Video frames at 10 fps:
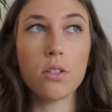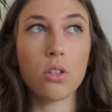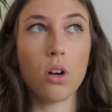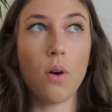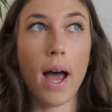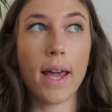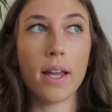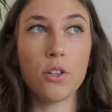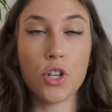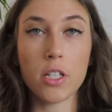So
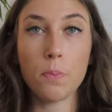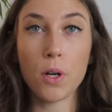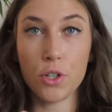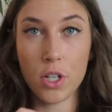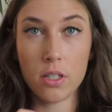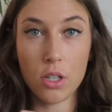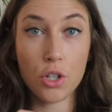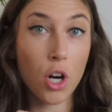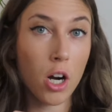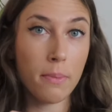I just purchased the
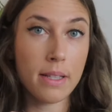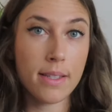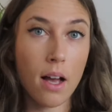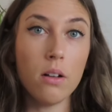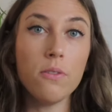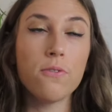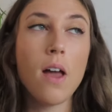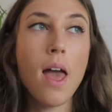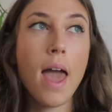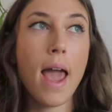charm
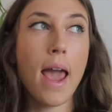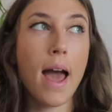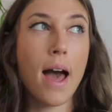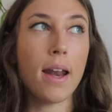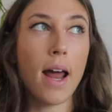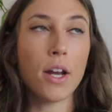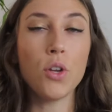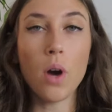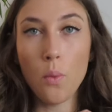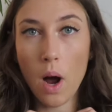itself, and I
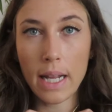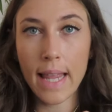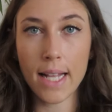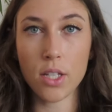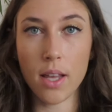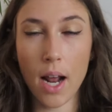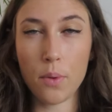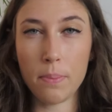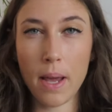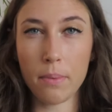knew I wanted that so that I
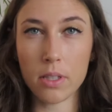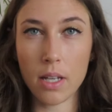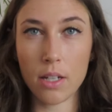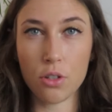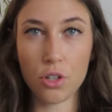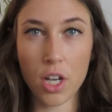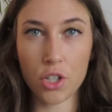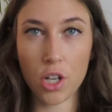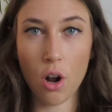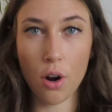would be able to
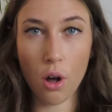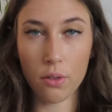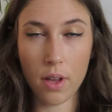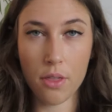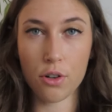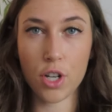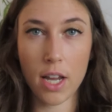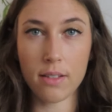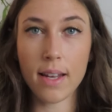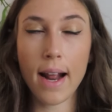interchange it on all the other
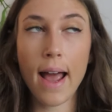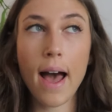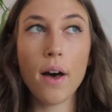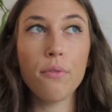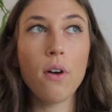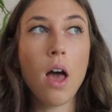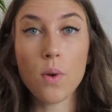chains that I have.